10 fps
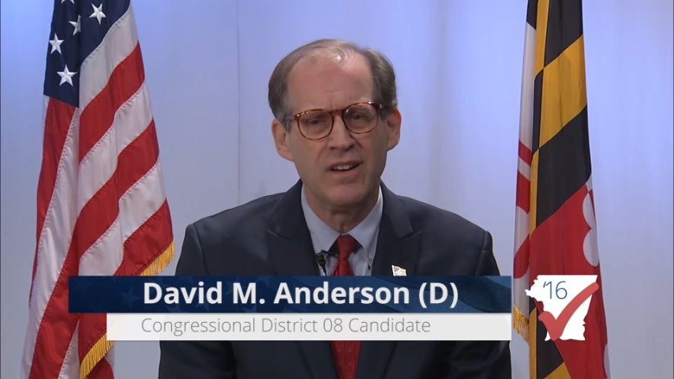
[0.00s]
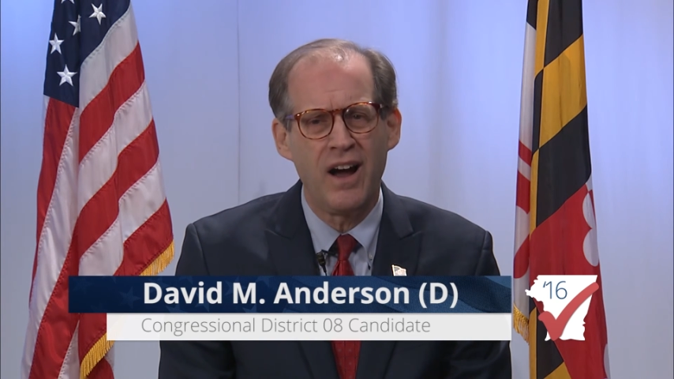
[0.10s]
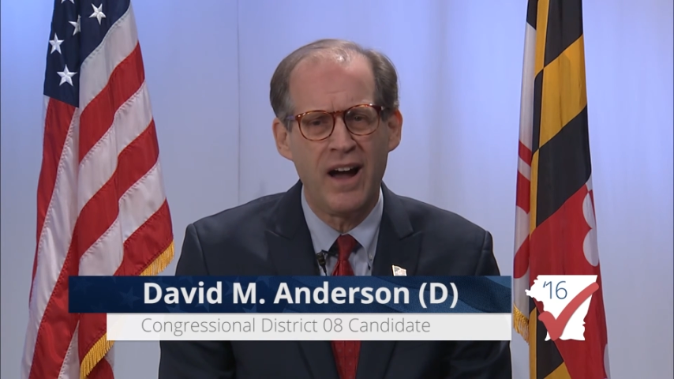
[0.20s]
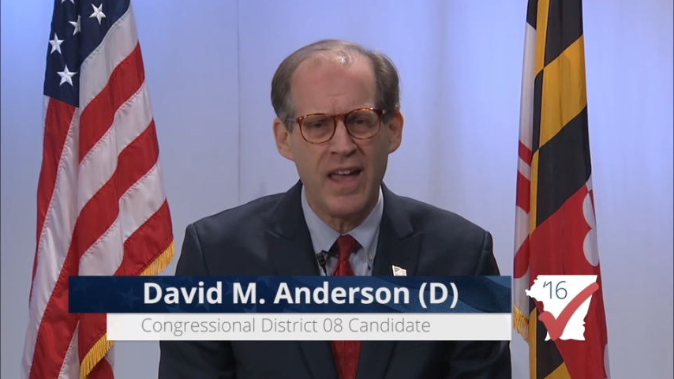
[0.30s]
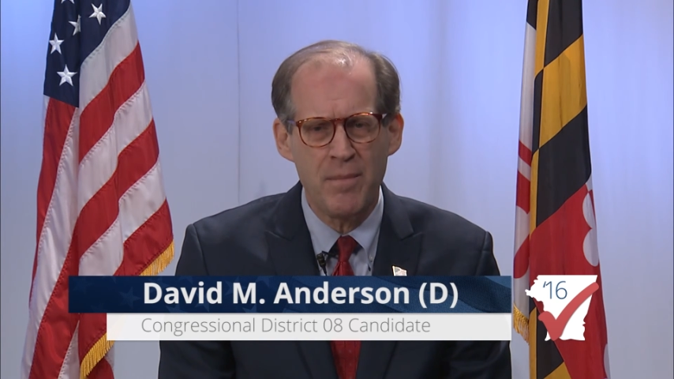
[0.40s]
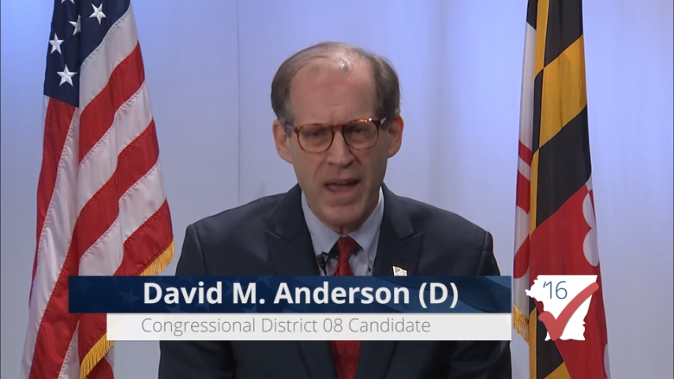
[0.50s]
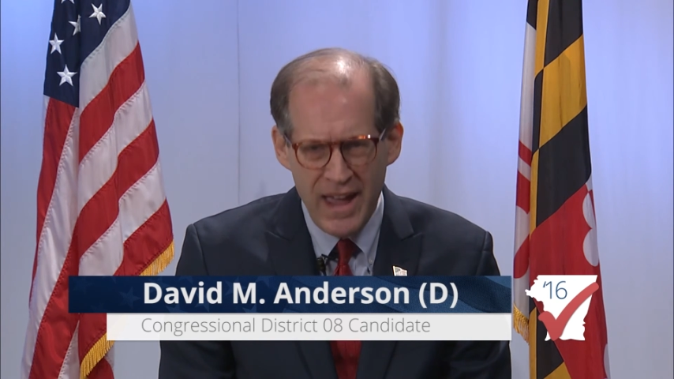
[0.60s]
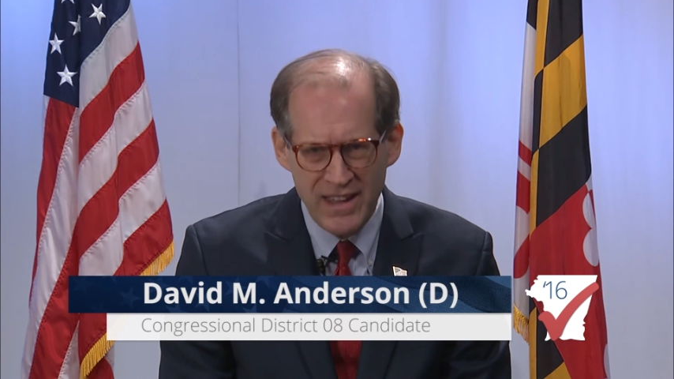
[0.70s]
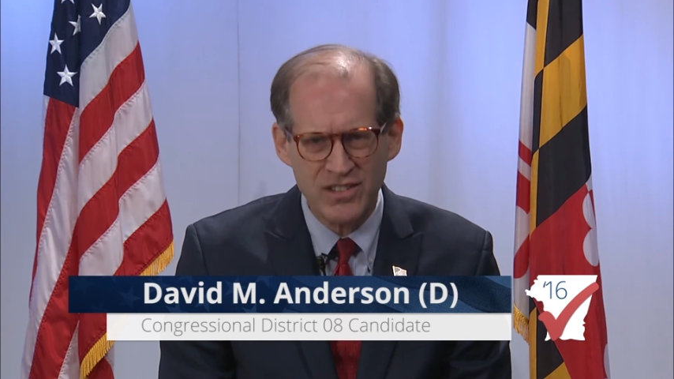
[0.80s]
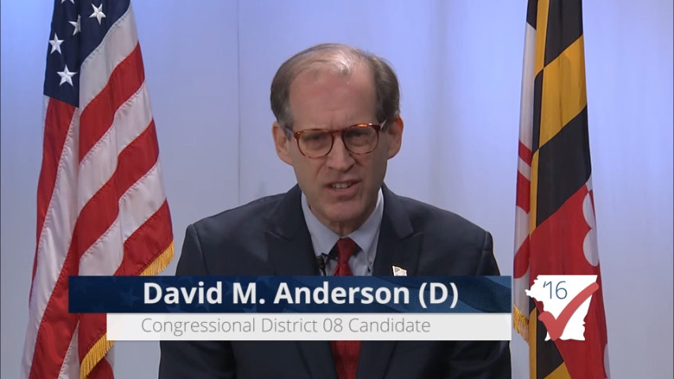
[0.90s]
I am
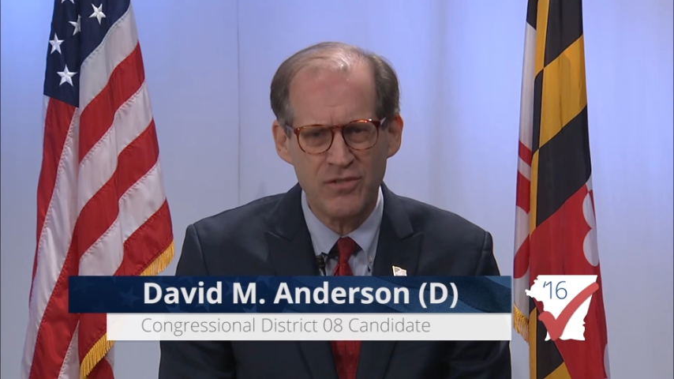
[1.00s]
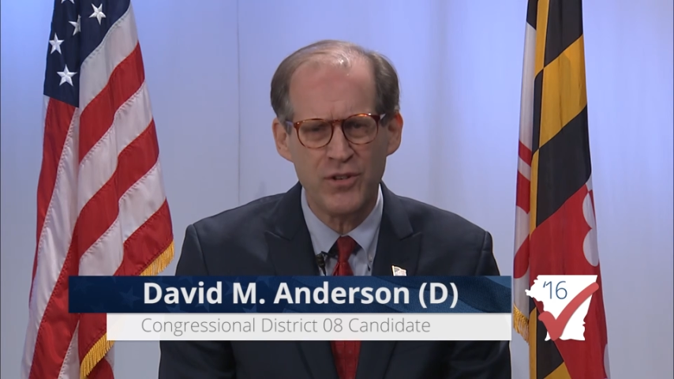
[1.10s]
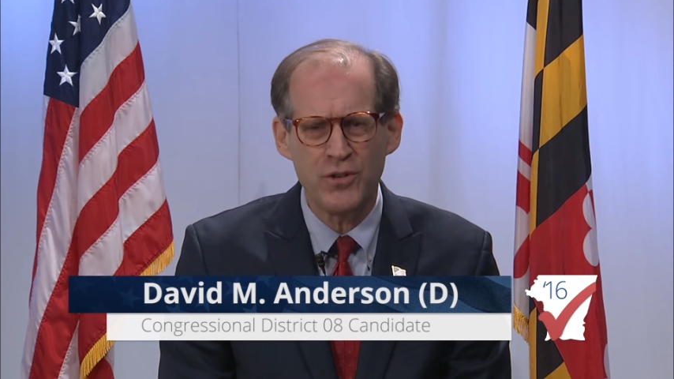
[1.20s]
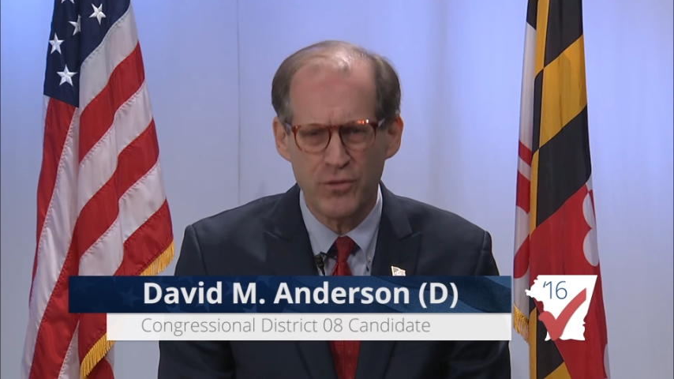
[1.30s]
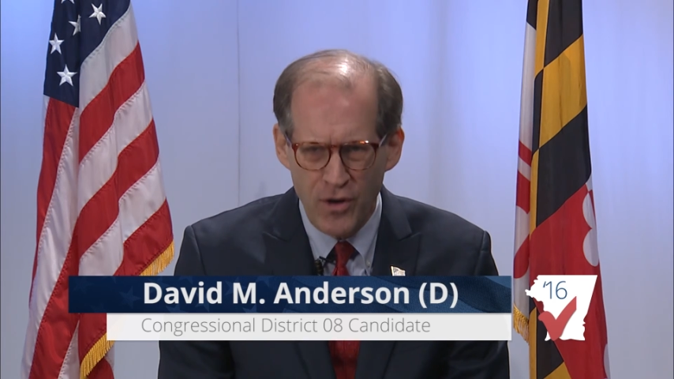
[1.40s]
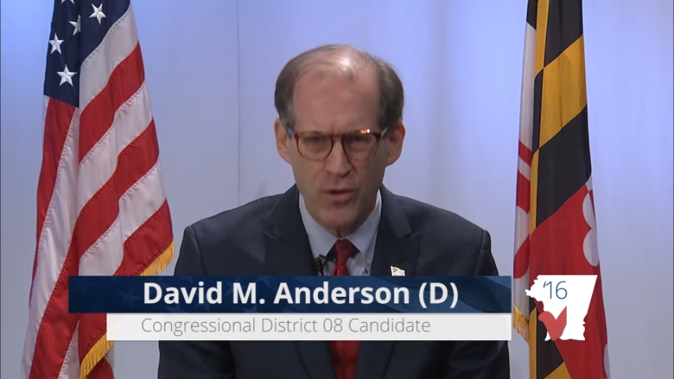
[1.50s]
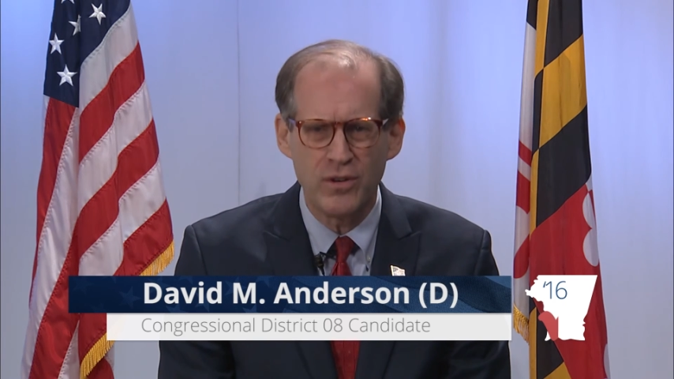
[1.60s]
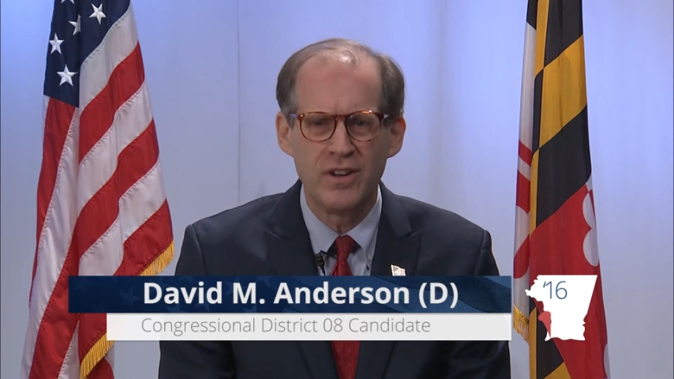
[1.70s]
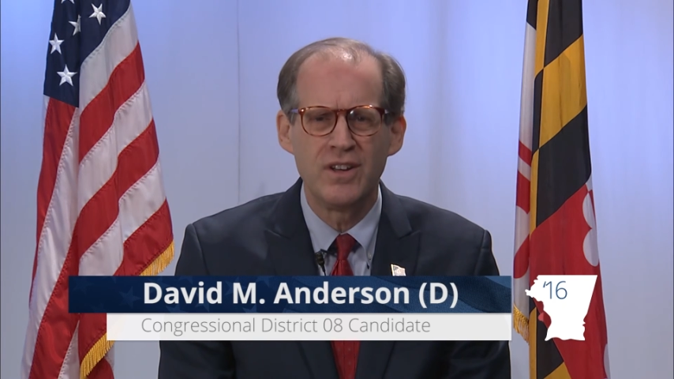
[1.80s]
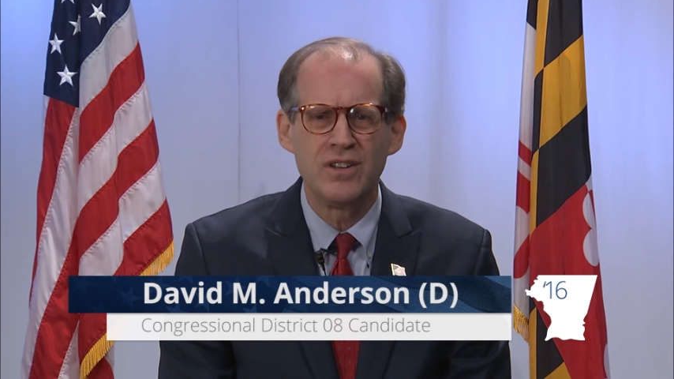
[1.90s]
asking for your vote
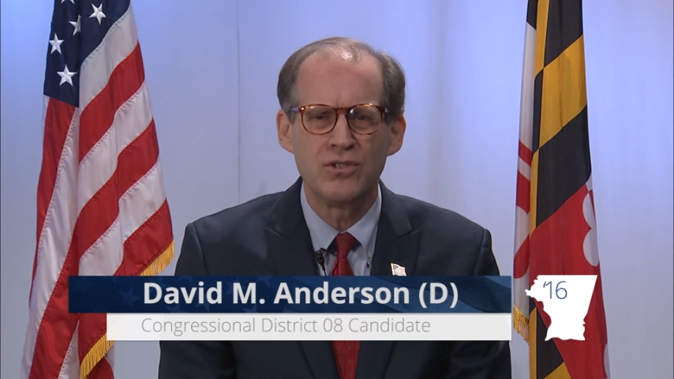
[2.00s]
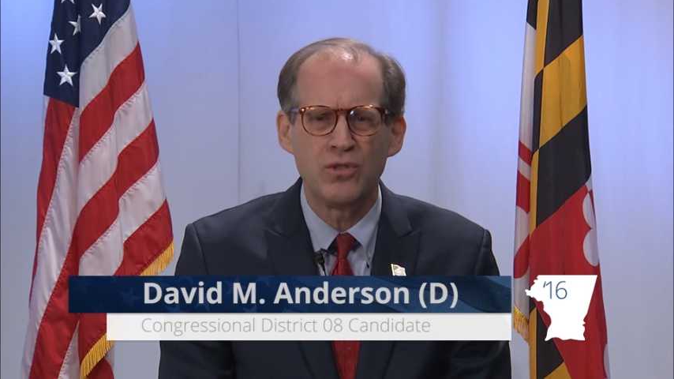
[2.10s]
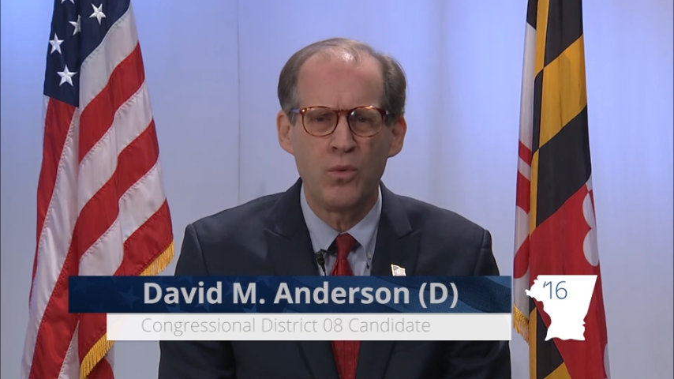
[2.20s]
so